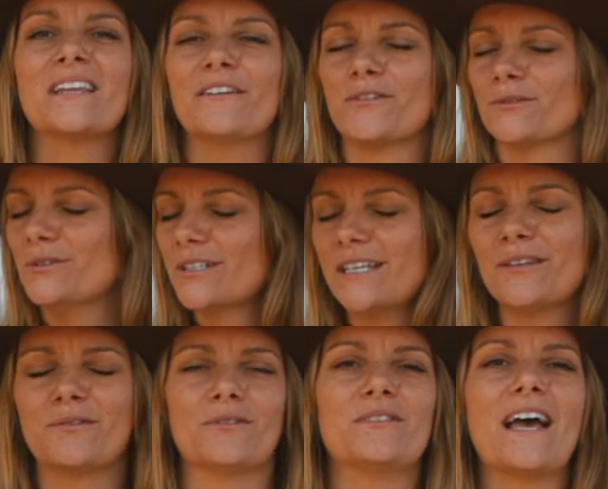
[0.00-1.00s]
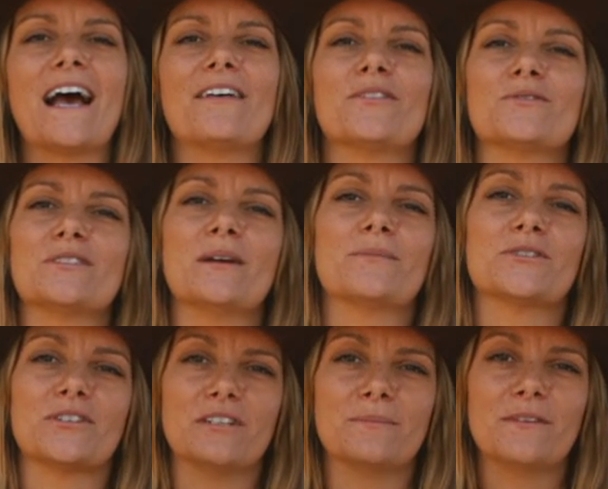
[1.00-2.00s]
if you're looking through that, those
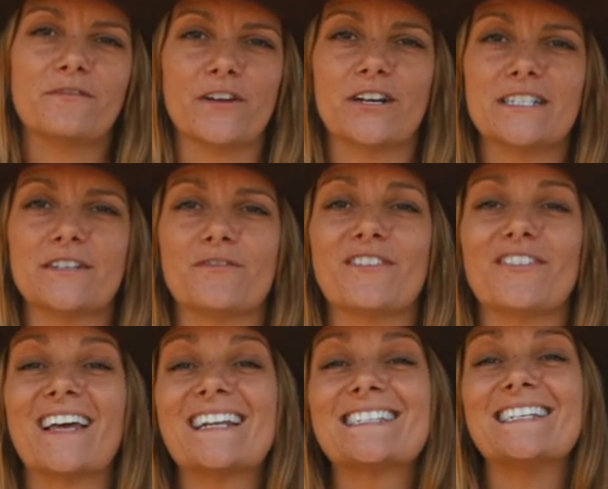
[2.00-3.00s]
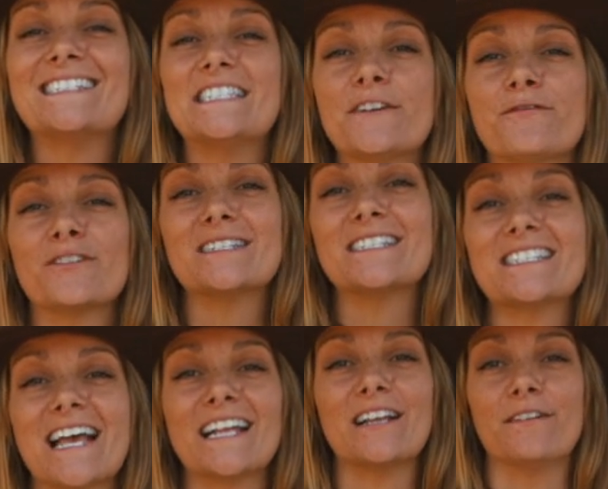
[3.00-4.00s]
numbers are going to be very different. That is a different
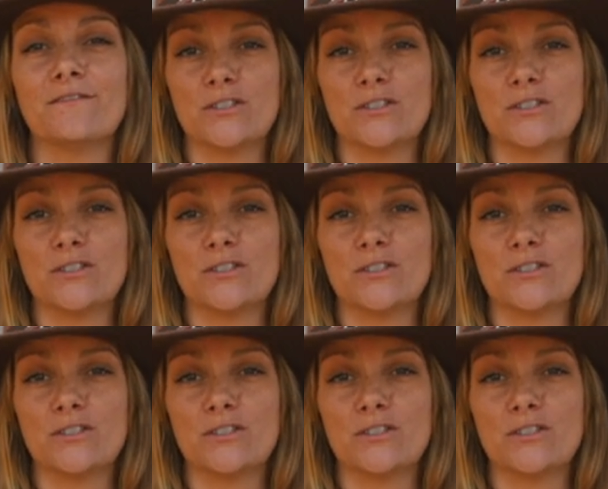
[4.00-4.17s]
set of